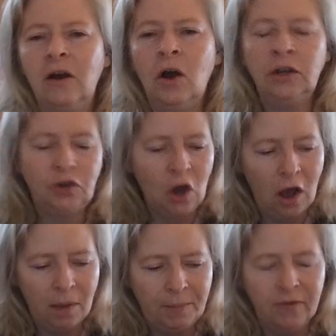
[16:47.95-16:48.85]
on
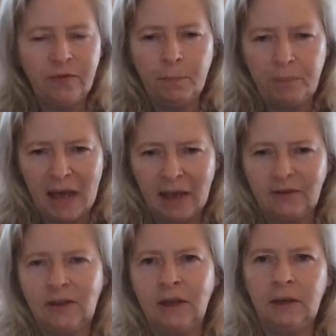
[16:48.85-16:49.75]
top of the
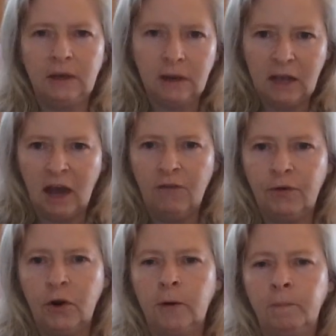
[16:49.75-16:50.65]
basket
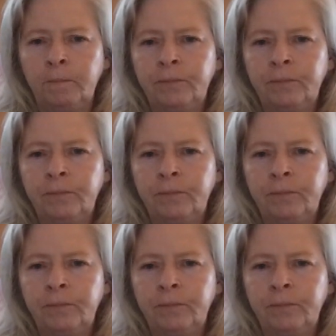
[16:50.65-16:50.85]
cover